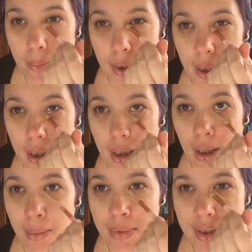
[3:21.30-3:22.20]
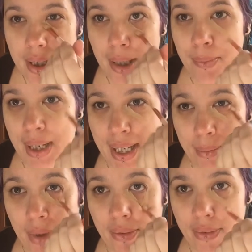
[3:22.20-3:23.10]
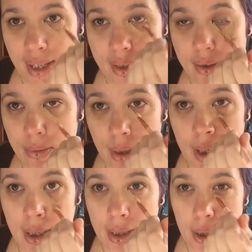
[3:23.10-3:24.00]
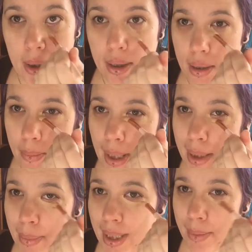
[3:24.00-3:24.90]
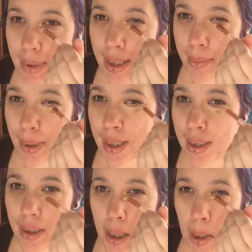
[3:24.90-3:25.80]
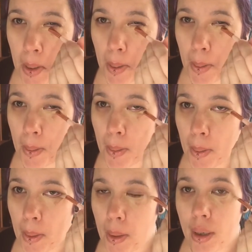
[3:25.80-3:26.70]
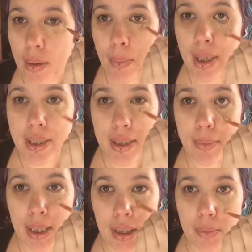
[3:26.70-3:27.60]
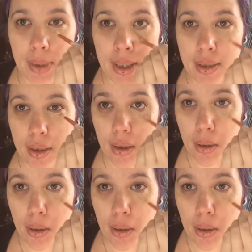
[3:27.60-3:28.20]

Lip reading: But yeah, I'm just gonna paint my face away. Paint, paint, paint, paint, painty, paint, paint.